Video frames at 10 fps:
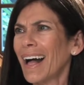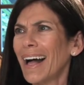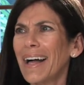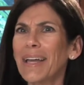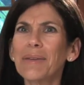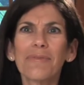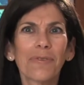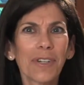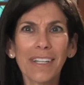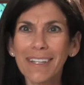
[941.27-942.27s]
I am
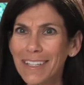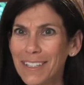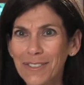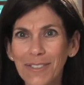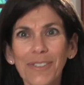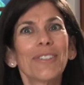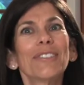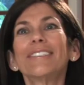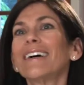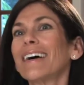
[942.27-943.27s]
49 years
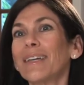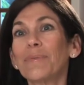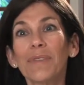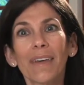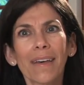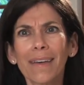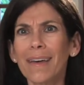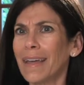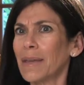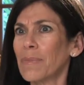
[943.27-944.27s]
old. I am young.
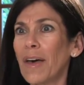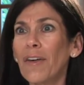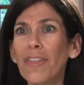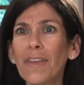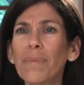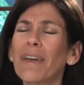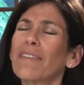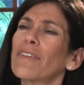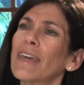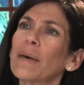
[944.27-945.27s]
I am healthy. My
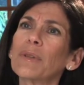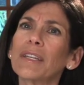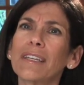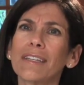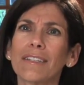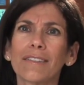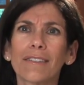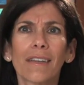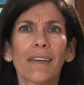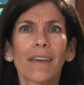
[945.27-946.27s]
family is
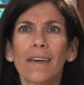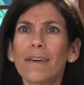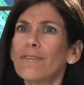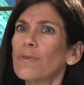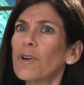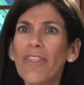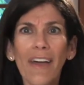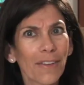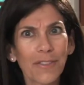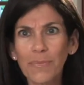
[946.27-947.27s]

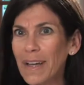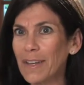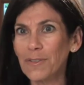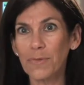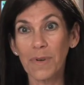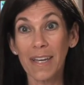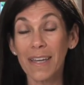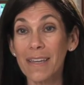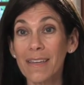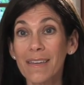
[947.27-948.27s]
4,000 miles
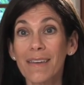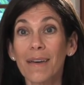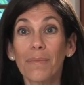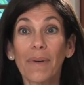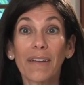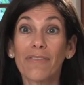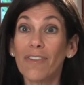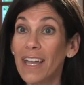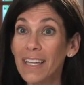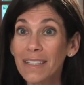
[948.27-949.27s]
away. My
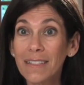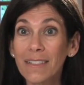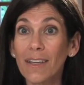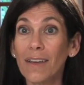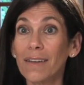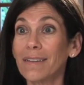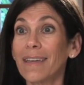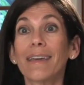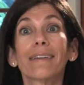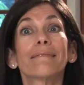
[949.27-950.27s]
friends
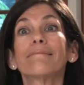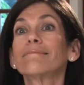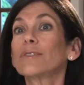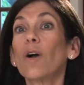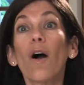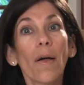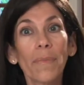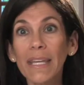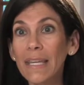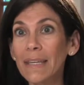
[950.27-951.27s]
can't call
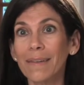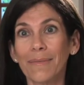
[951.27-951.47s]
me.